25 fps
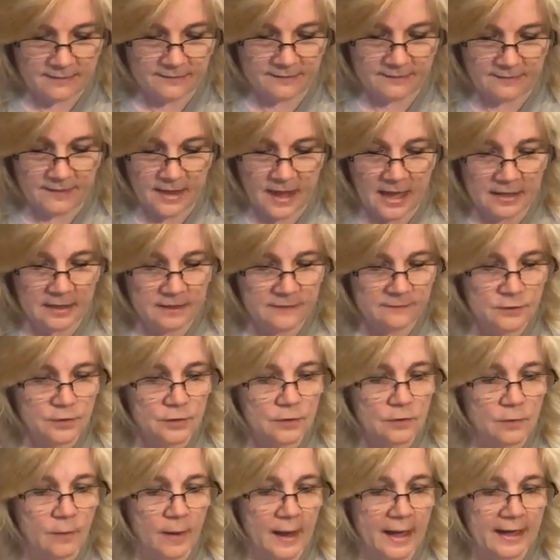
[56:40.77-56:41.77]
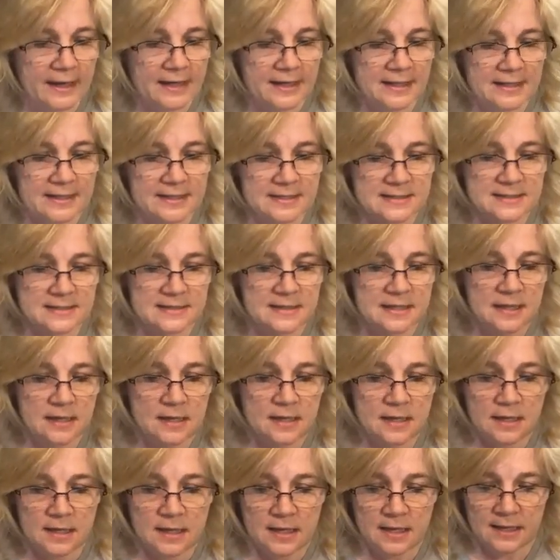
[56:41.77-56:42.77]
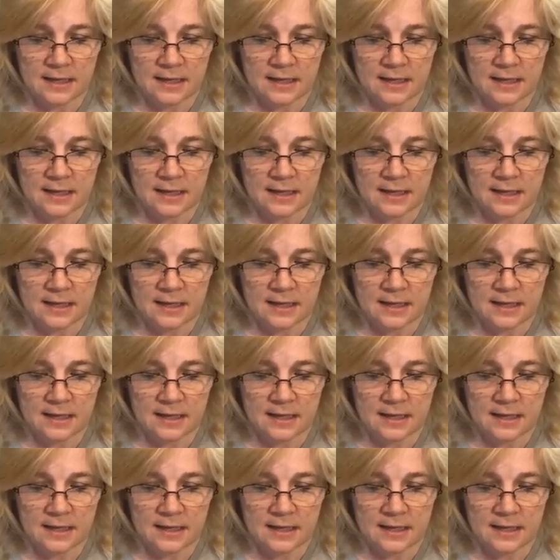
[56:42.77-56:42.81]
if any of you are wanting this,